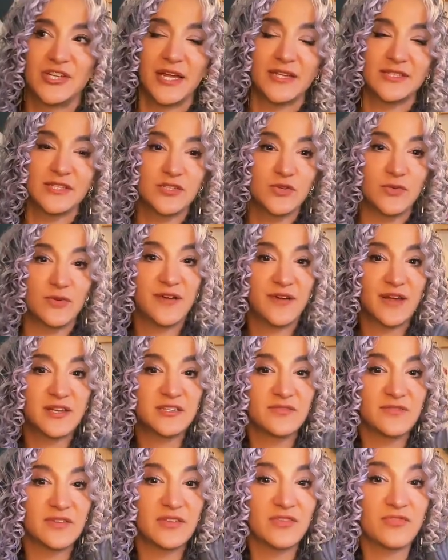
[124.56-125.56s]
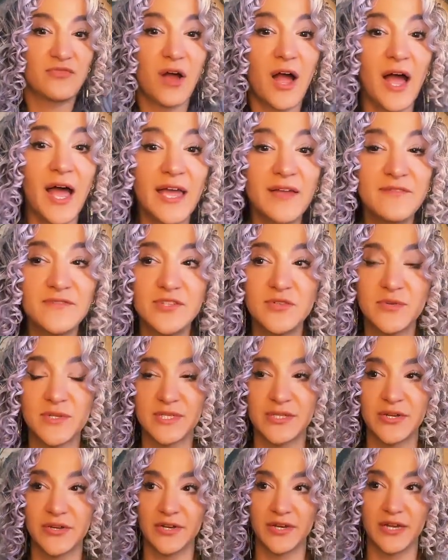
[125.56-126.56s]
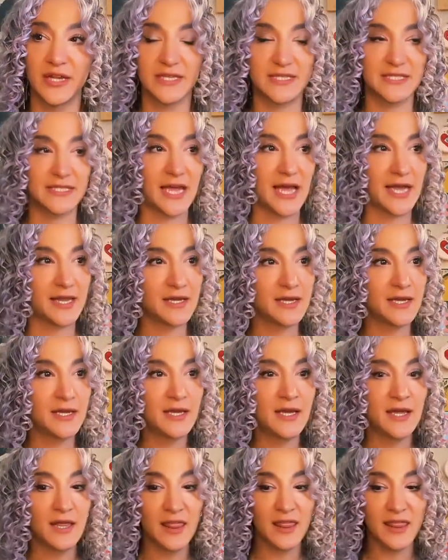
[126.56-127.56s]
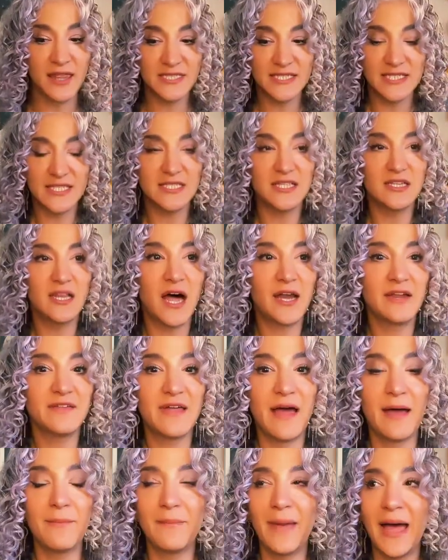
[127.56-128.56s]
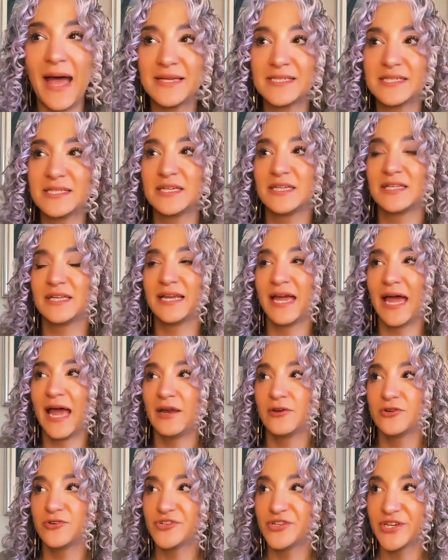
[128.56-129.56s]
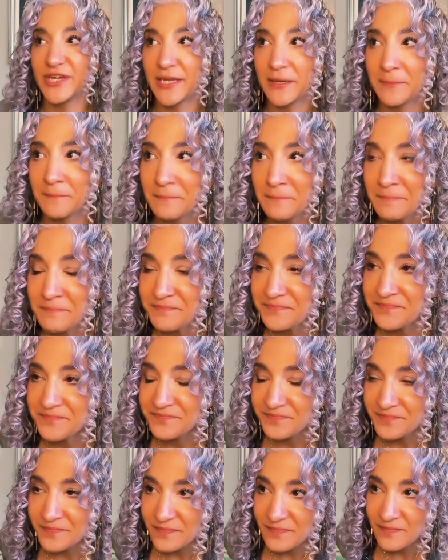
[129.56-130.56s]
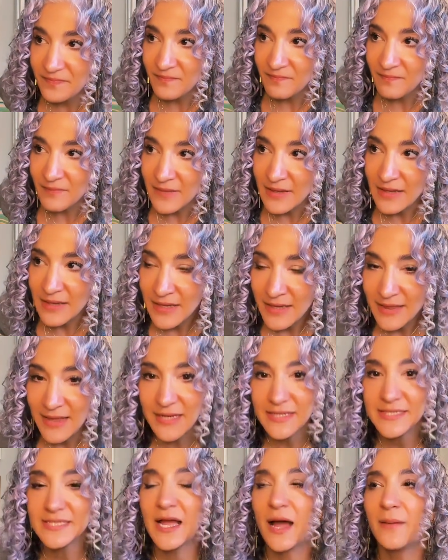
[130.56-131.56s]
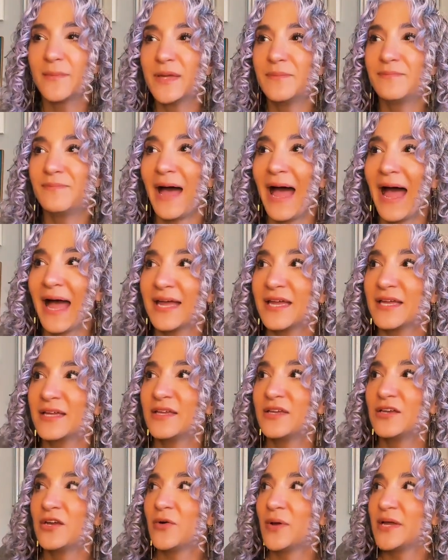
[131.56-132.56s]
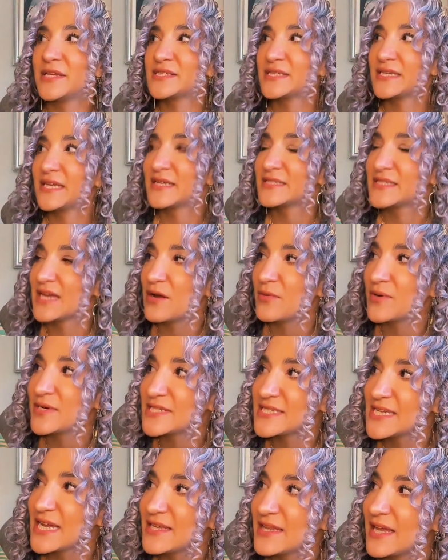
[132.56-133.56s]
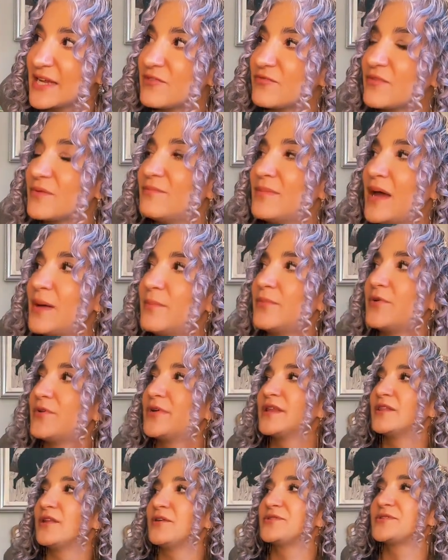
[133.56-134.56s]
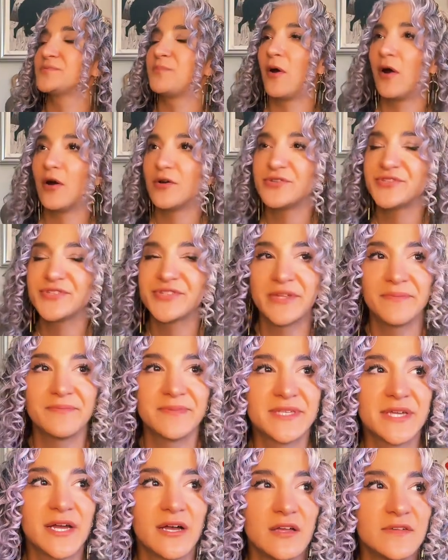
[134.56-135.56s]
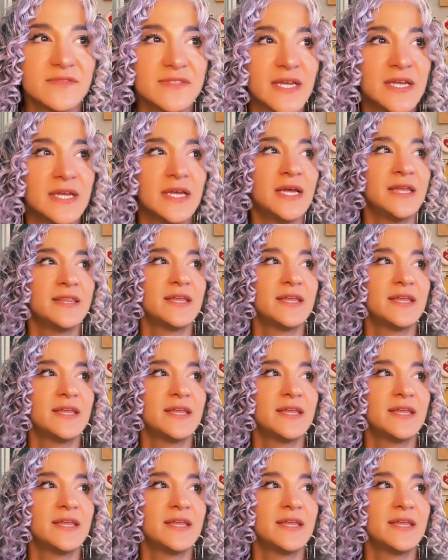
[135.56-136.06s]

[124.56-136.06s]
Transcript: a chance to effectively thrive to a certain extent. This is a lot of that masculine energy that is coming back, is I want to say, like, remembering those parts of themselves